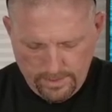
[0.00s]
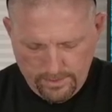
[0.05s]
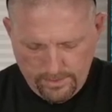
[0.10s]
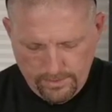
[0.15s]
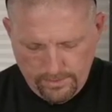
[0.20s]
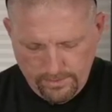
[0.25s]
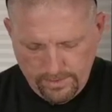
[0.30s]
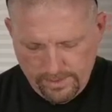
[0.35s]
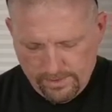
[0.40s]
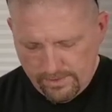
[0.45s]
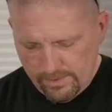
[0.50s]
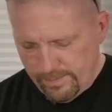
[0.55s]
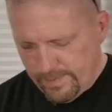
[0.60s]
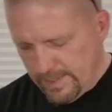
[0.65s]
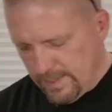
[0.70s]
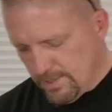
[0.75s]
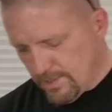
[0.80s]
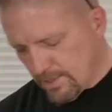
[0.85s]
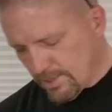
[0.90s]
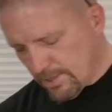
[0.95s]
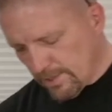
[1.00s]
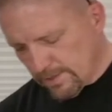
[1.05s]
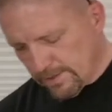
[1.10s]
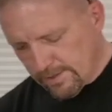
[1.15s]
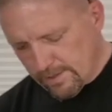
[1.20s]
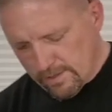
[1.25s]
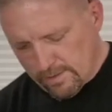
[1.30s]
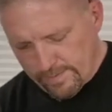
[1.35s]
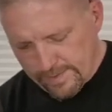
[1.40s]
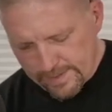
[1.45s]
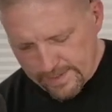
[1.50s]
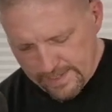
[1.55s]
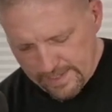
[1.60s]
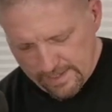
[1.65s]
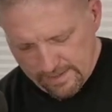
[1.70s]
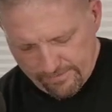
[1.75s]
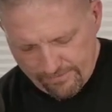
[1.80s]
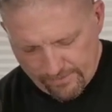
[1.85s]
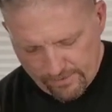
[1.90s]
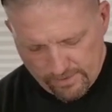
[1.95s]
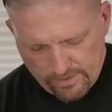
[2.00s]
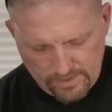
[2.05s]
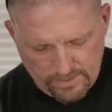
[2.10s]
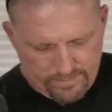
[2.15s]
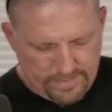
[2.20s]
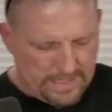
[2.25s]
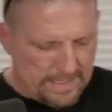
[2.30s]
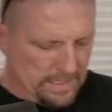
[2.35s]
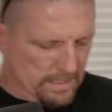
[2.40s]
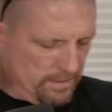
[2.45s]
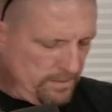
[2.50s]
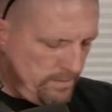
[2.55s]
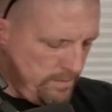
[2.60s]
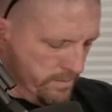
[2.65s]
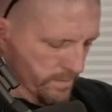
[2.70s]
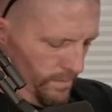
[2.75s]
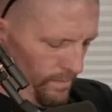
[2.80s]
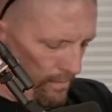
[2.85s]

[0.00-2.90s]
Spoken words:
do need to be just a little bit careful about